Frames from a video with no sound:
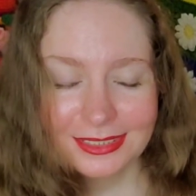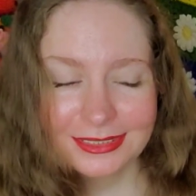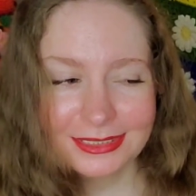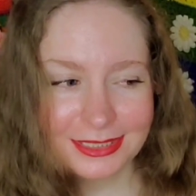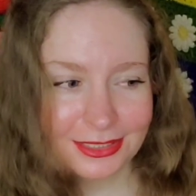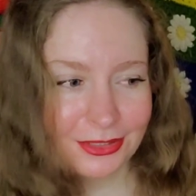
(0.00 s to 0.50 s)

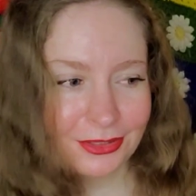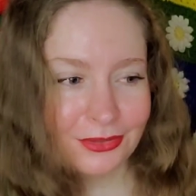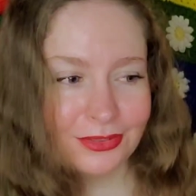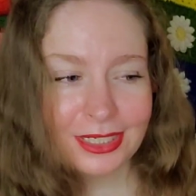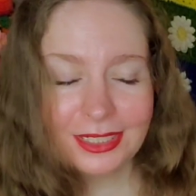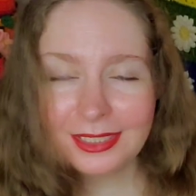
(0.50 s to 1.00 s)

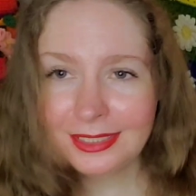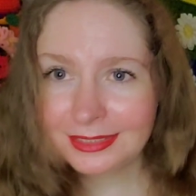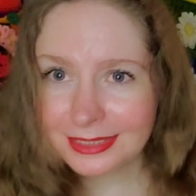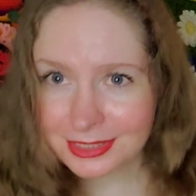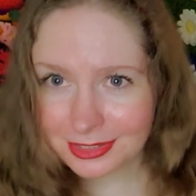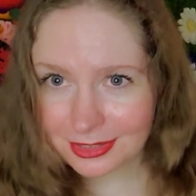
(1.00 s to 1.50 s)
So it
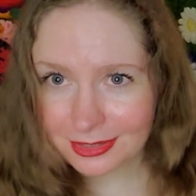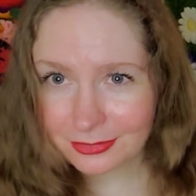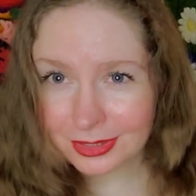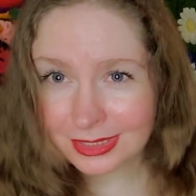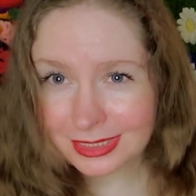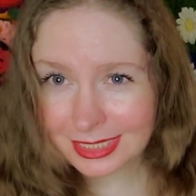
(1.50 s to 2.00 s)
started with
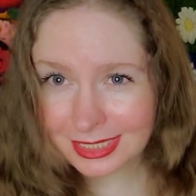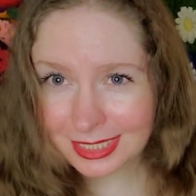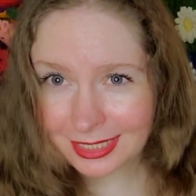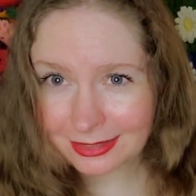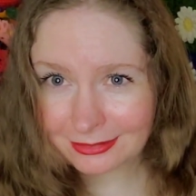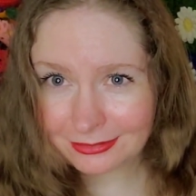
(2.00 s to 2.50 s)
a
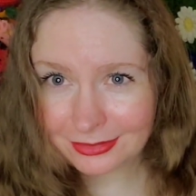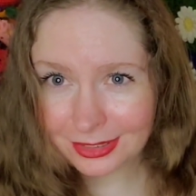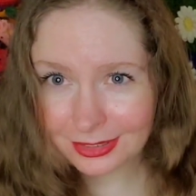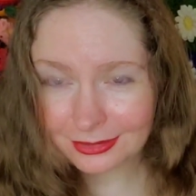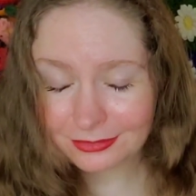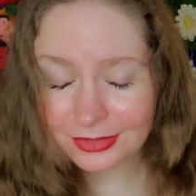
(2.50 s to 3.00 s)
DNF
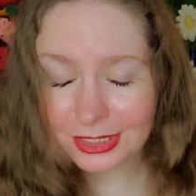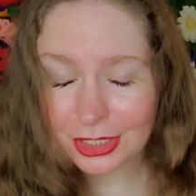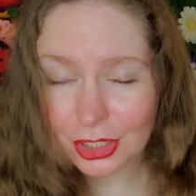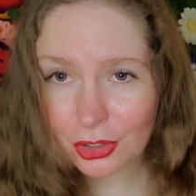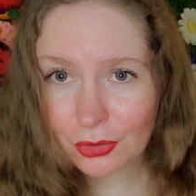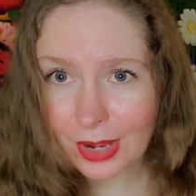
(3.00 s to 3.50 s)
of
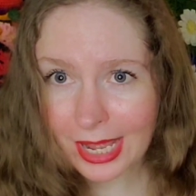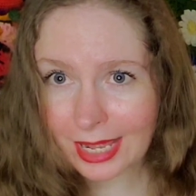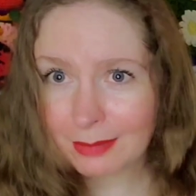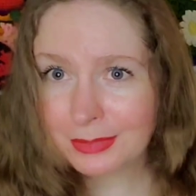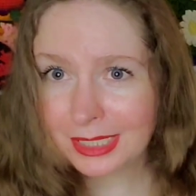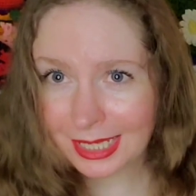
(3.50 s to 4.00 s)
no
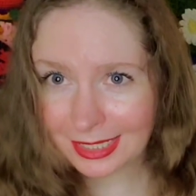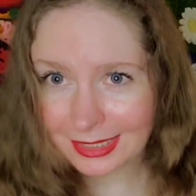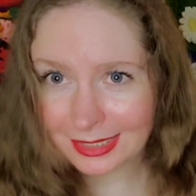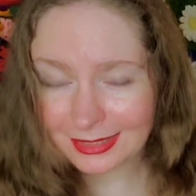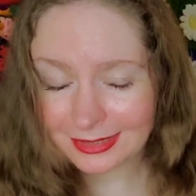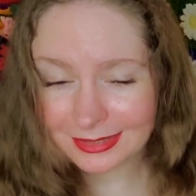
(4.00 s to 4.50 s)
happy
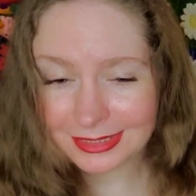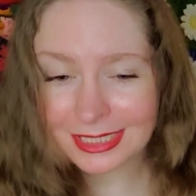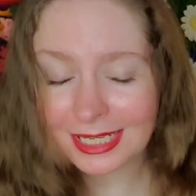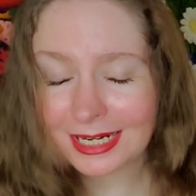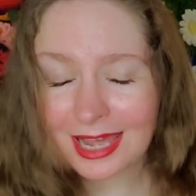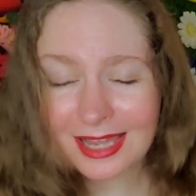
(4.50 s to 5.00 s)
endings,
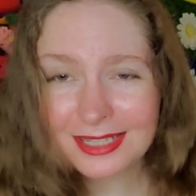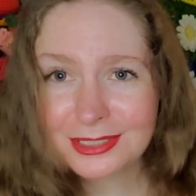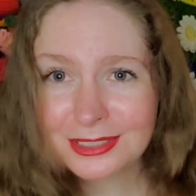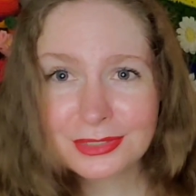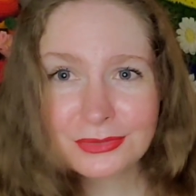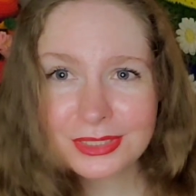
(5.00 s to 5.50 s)
and I
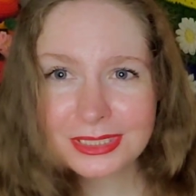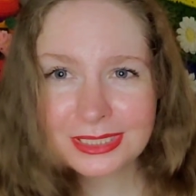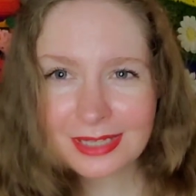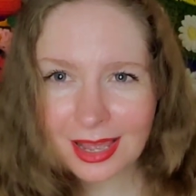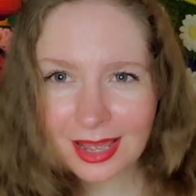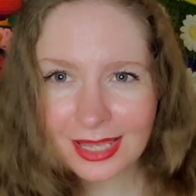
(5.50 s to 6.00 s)
just was
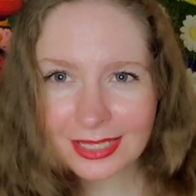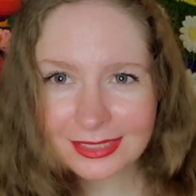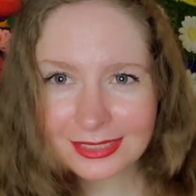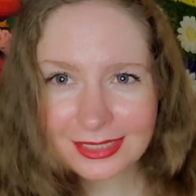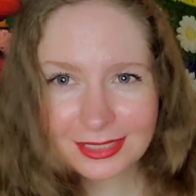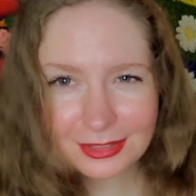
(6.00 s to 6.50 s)
not
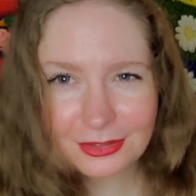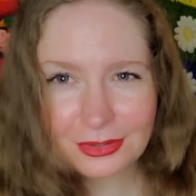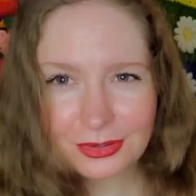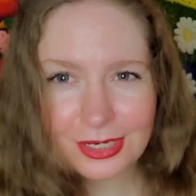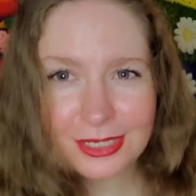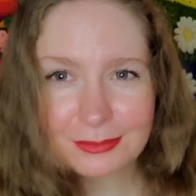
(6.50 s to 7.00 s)
in a
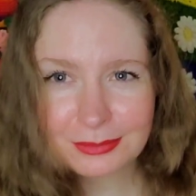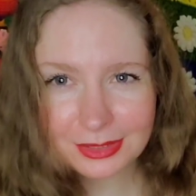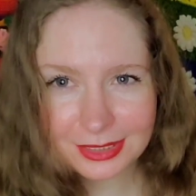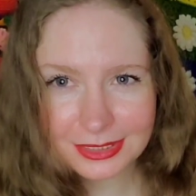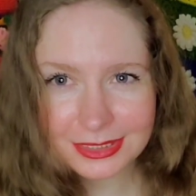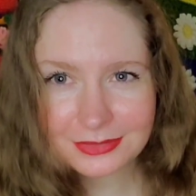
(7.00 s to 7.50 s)
great
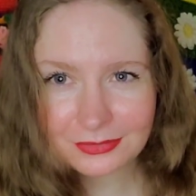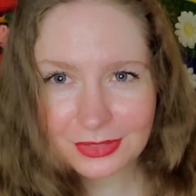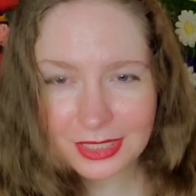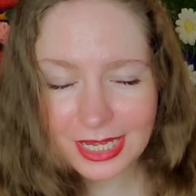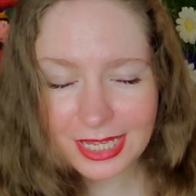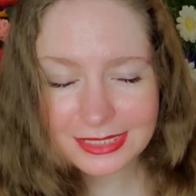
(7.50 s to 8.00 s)
place for
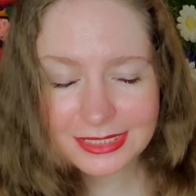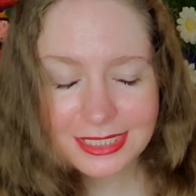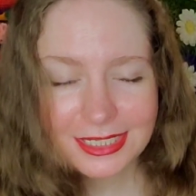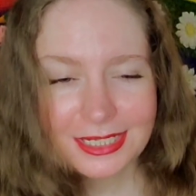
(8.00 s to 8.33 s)
that.